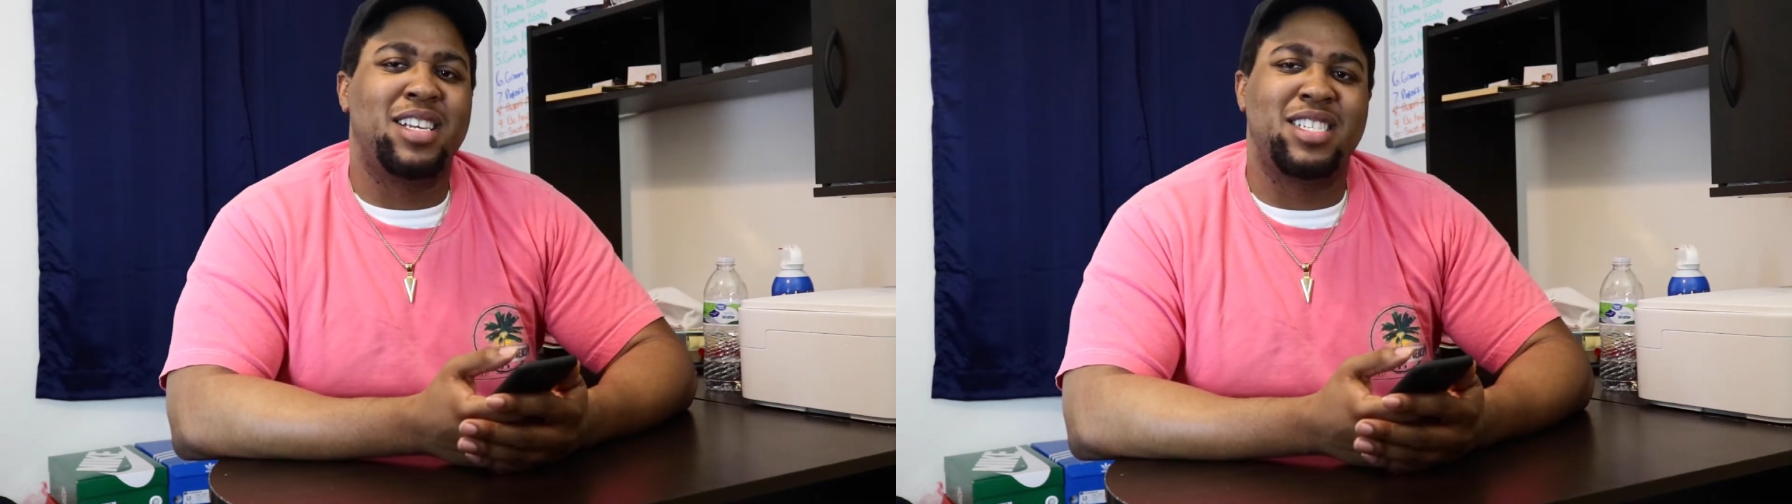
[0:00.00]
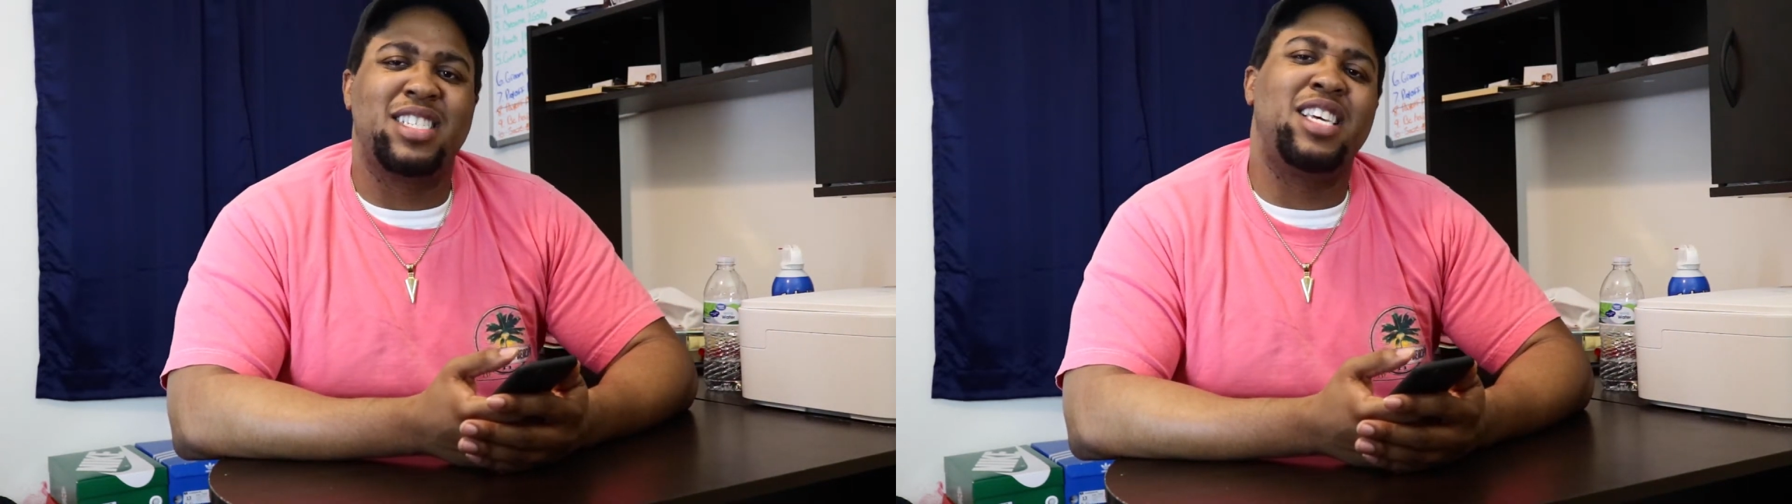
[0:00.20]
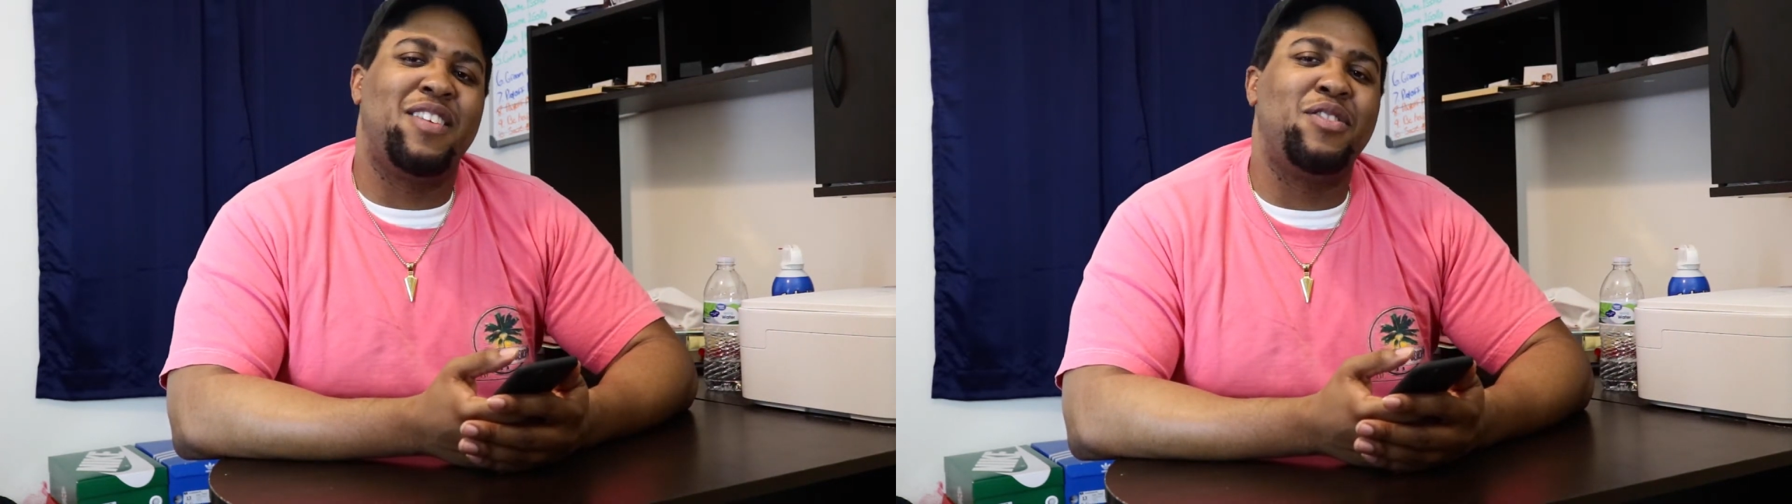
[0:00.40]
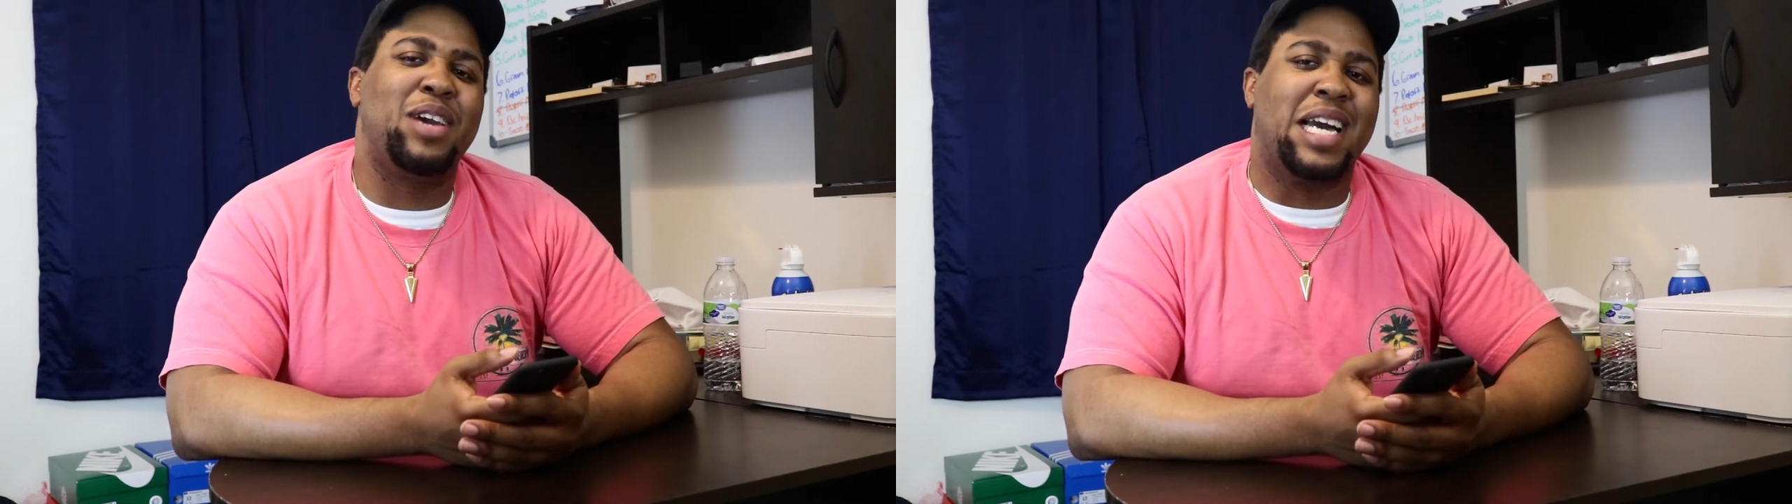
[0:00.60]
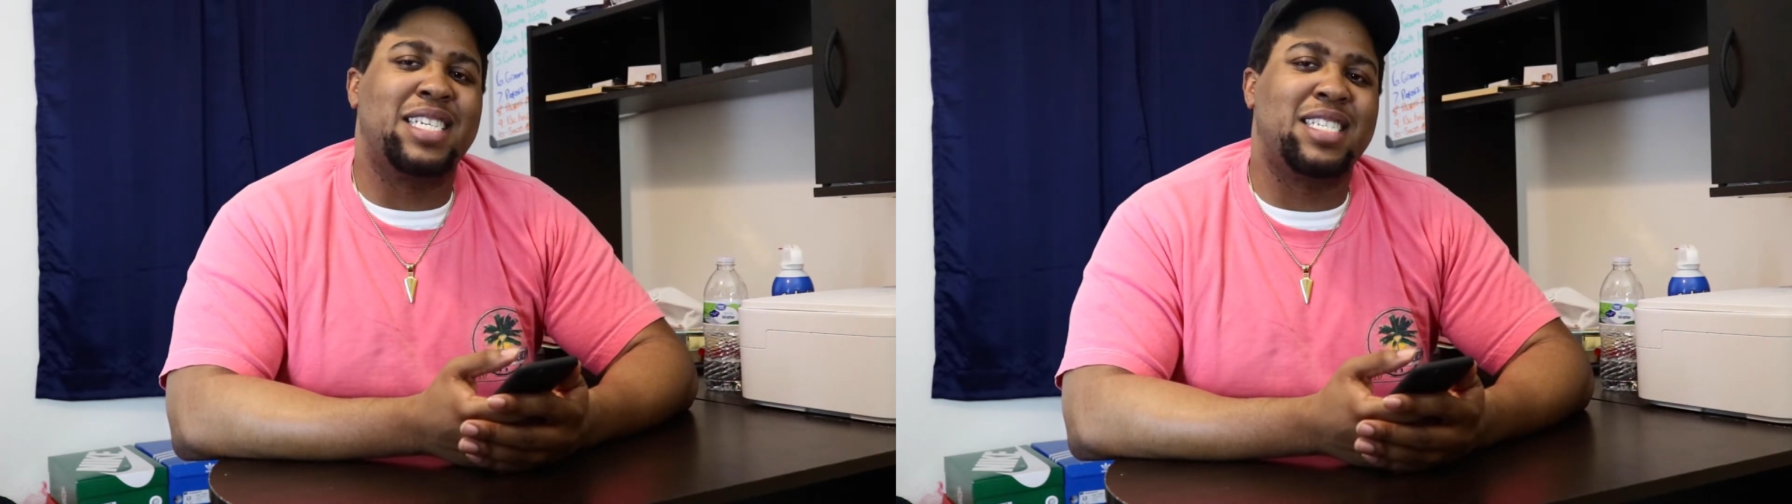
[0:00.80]
to see if you
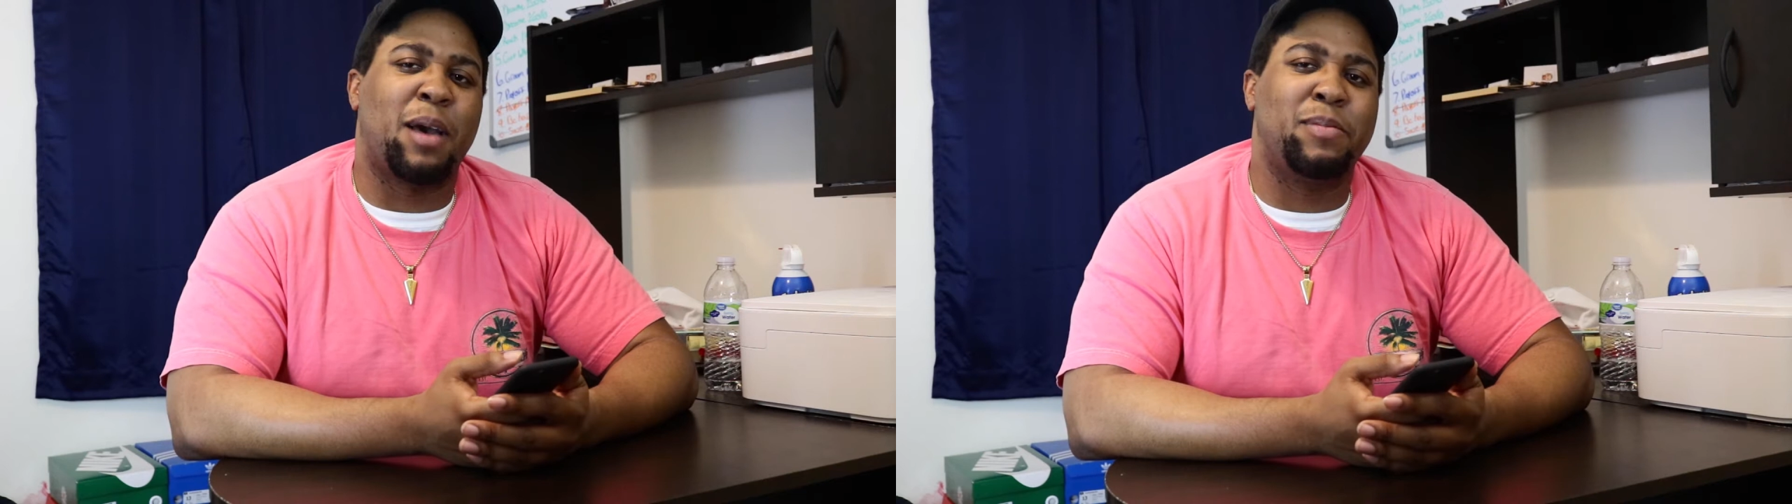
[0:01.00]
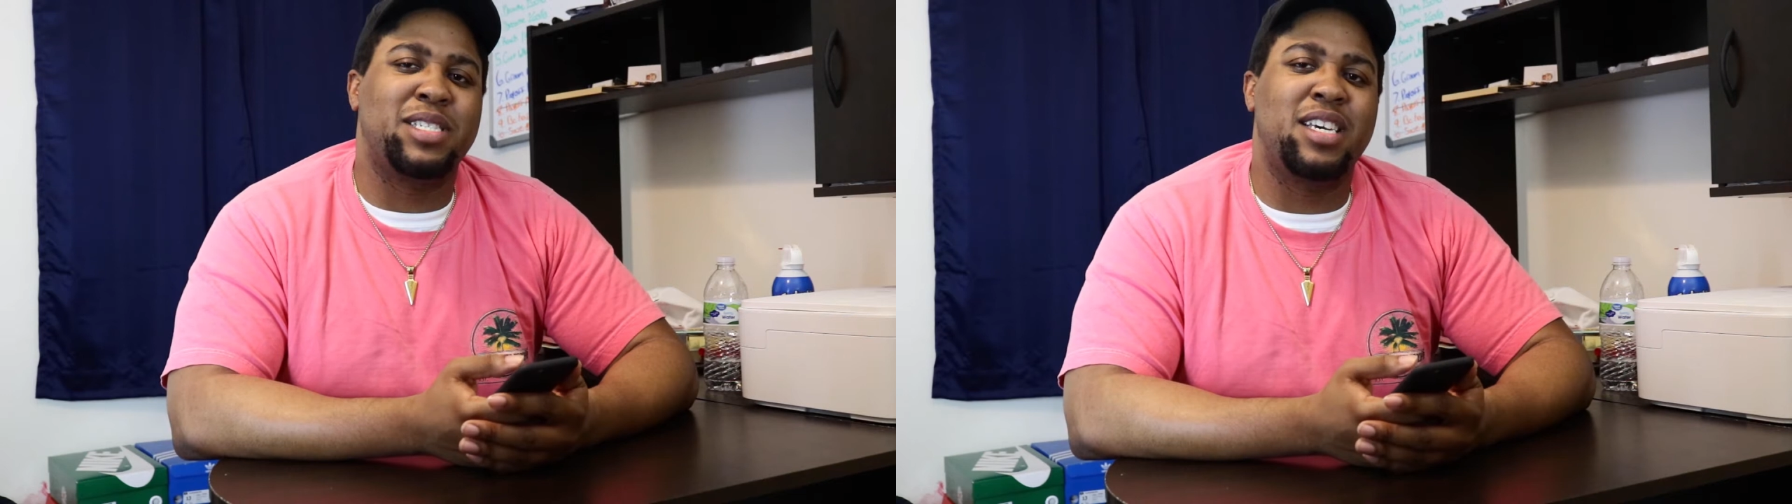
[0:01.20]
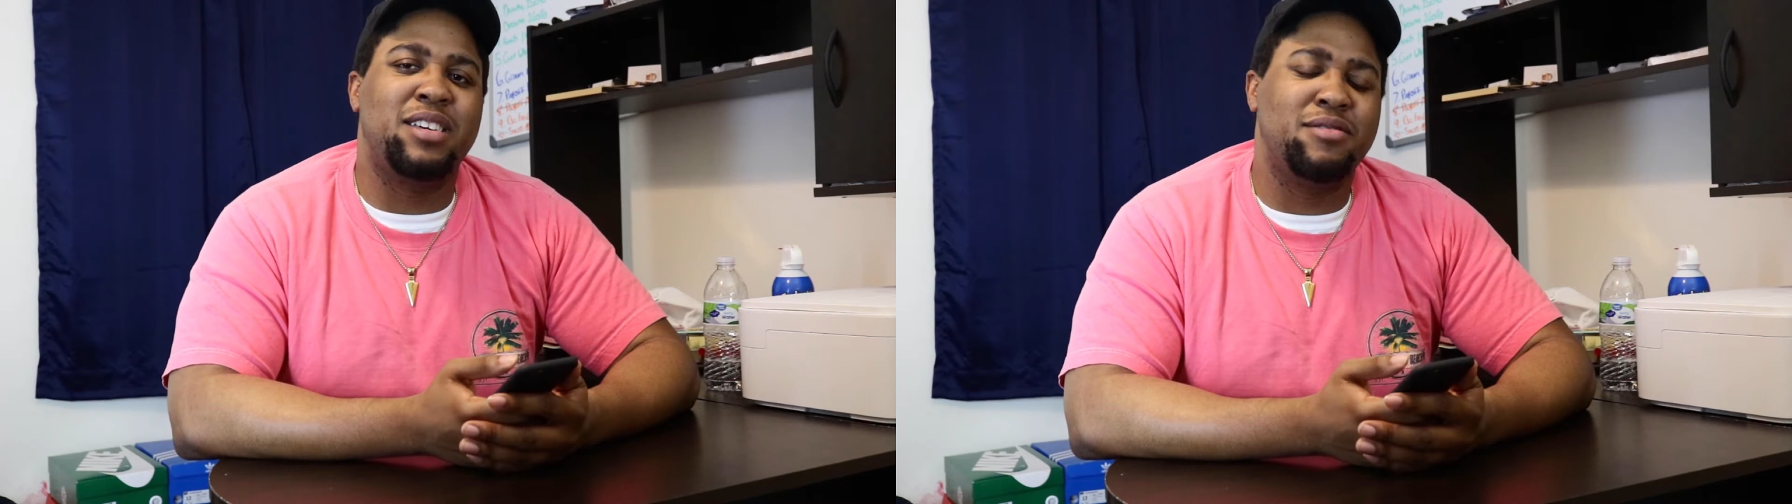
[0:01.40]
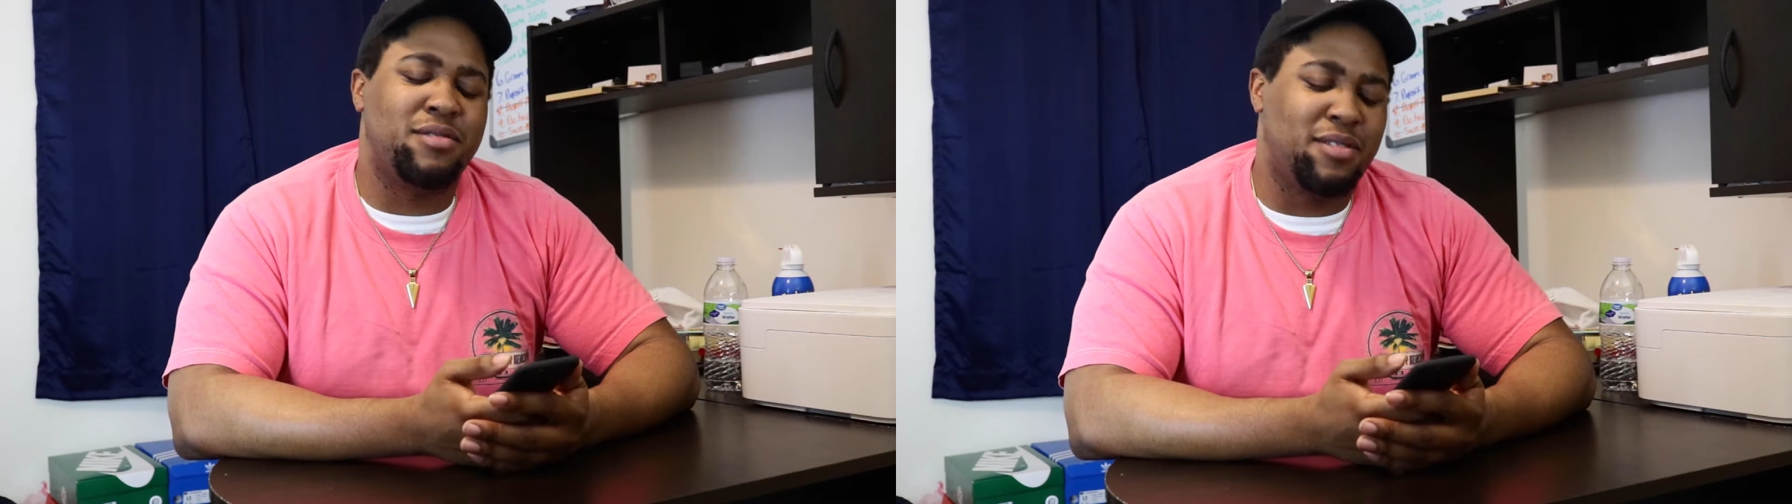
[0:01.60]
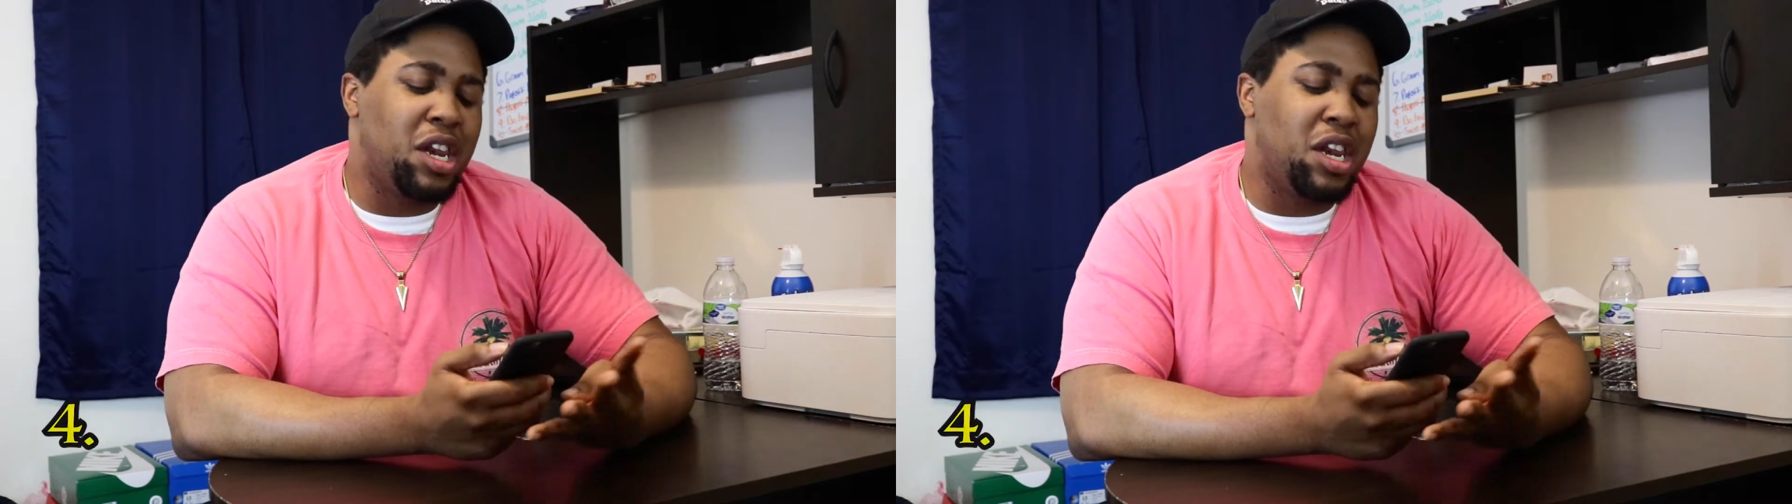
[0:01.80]
got this type of skill.